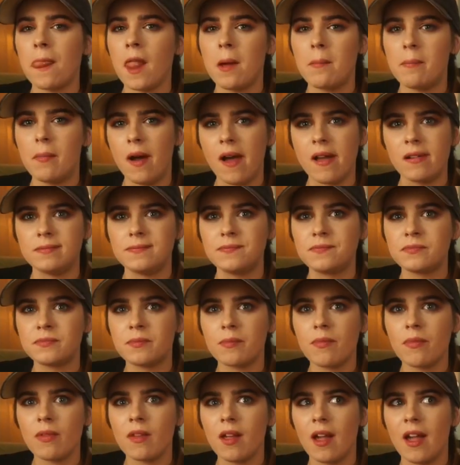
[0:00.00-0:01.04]
But
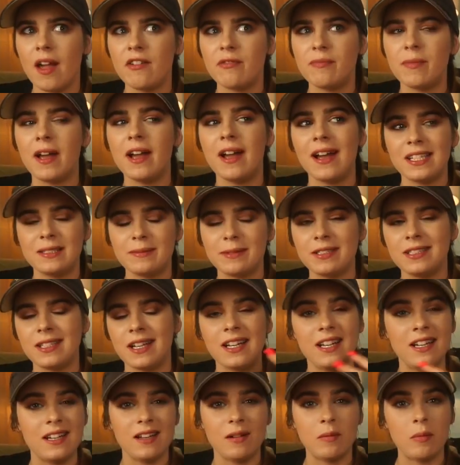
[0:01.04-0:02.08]
if my husband
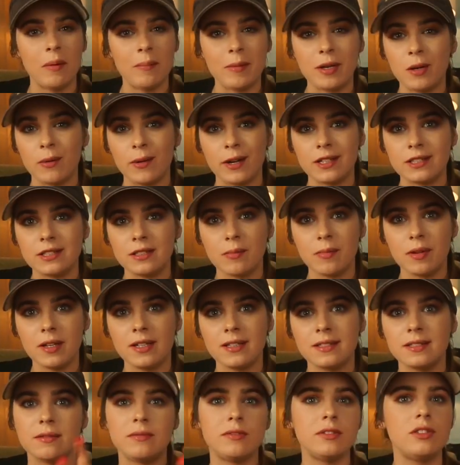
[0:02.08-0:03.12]
said he didn't want me to wear something
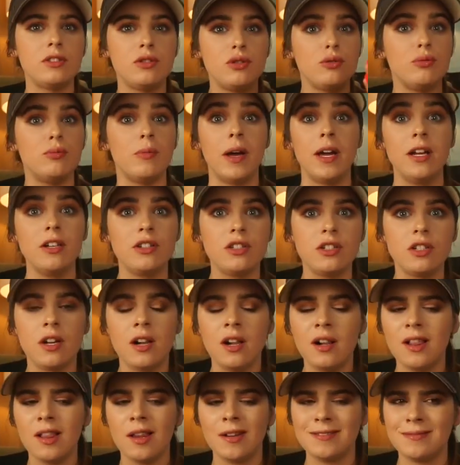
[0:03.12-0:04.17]
because it was too much,
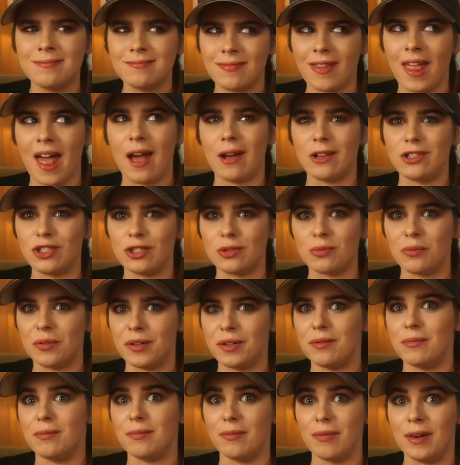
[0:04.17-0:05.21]
I just
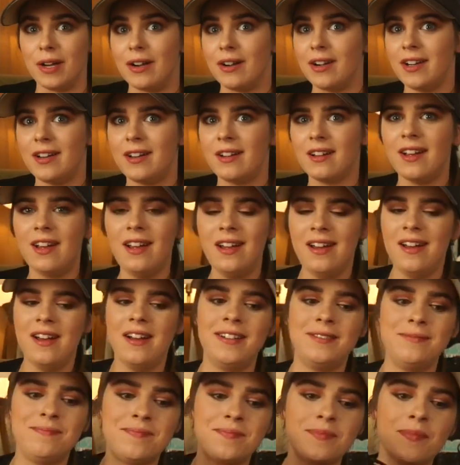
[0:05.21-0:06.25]
wouldn't wear it.
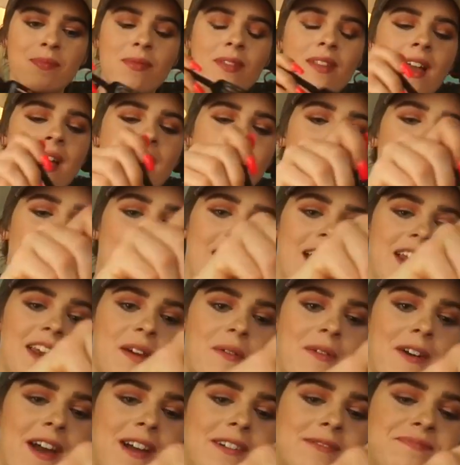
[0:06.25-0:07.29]

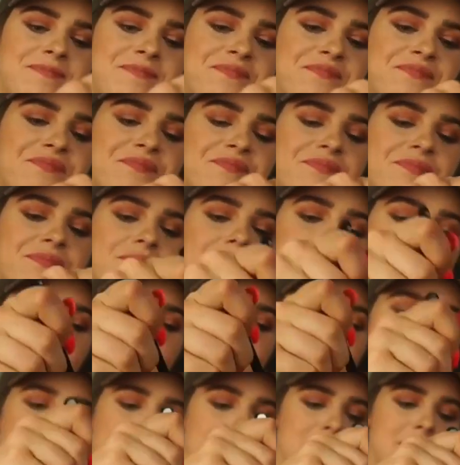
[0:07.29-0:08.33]
Anyway,
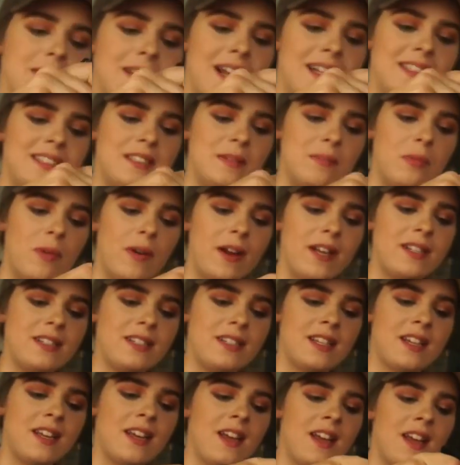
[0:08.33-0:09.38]
that's besides the
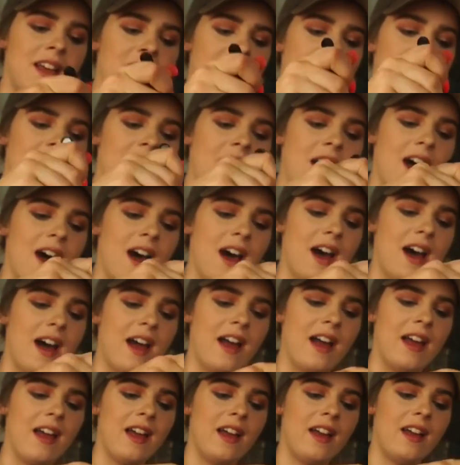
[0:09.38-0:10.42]
point.
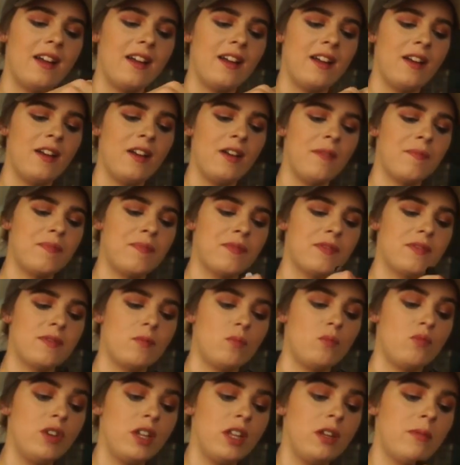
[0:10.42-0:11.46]
I
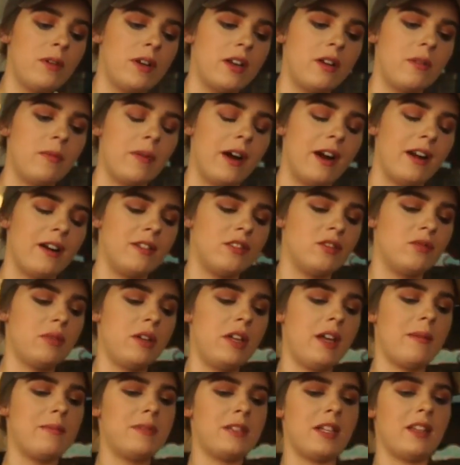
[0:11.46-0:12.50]
really wanted to wear it. I was
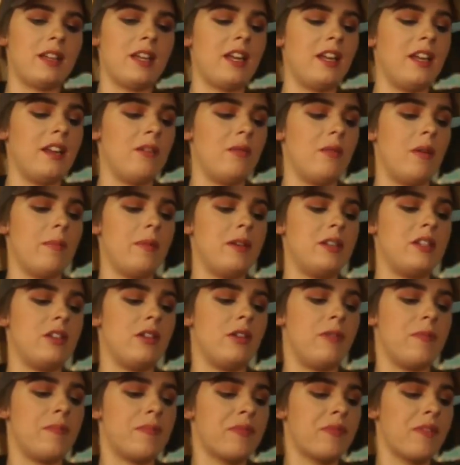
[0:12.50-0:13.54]
really upset that he didn't want me
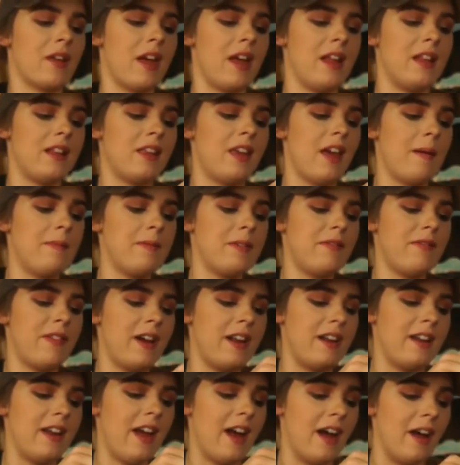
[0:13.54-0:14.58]
to. And come to
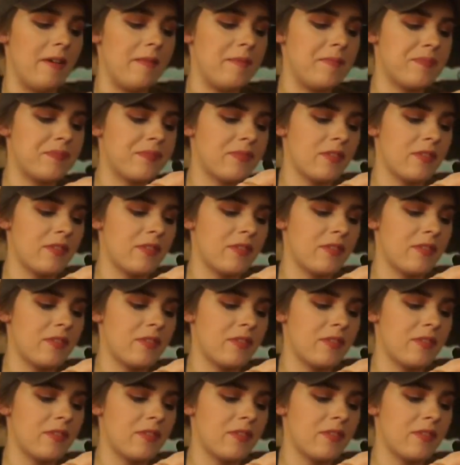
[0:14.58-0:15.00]
find out,